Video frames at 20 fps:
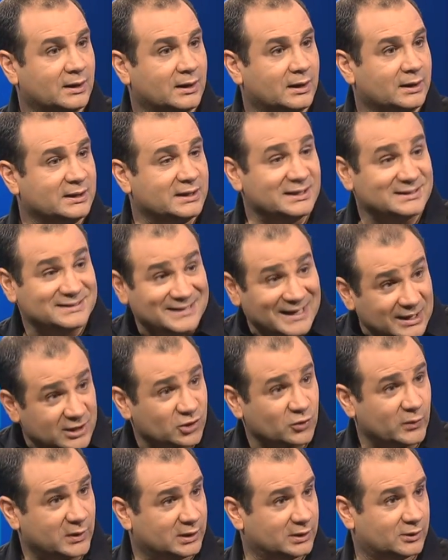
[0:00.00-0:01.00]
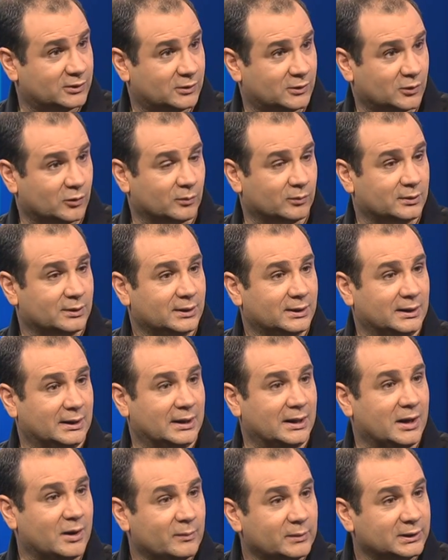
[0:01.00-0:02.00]
He decorated the home.
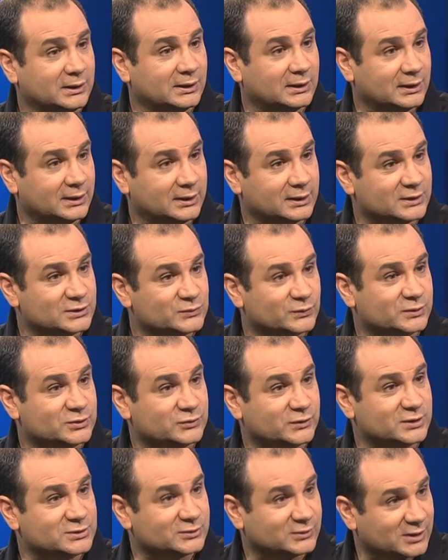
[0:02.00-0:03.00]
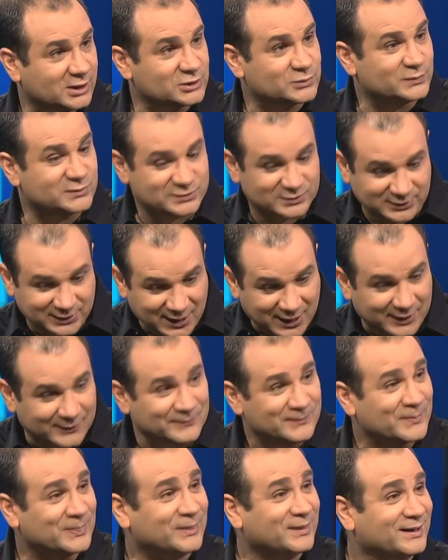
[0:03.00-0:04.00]
How many ladies would trust their husbands today
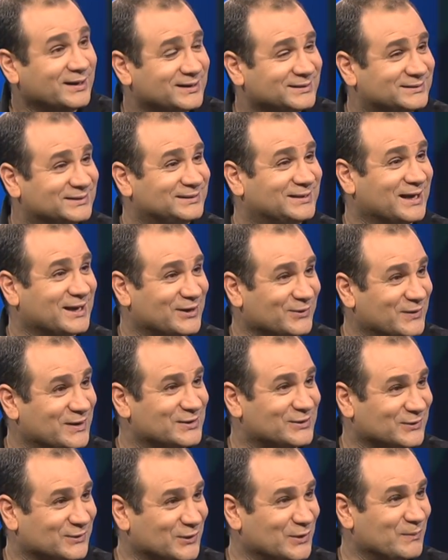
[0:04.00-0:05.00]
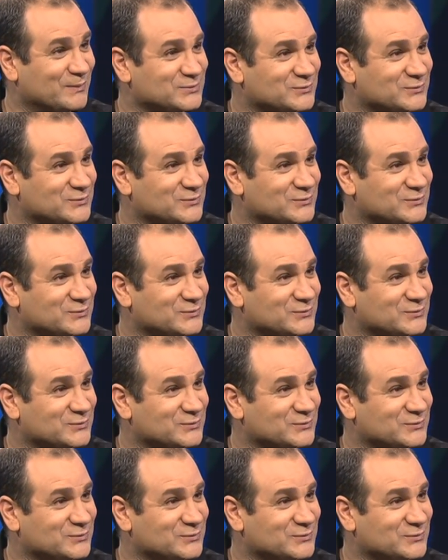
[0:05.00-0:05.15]
to decorate their homes,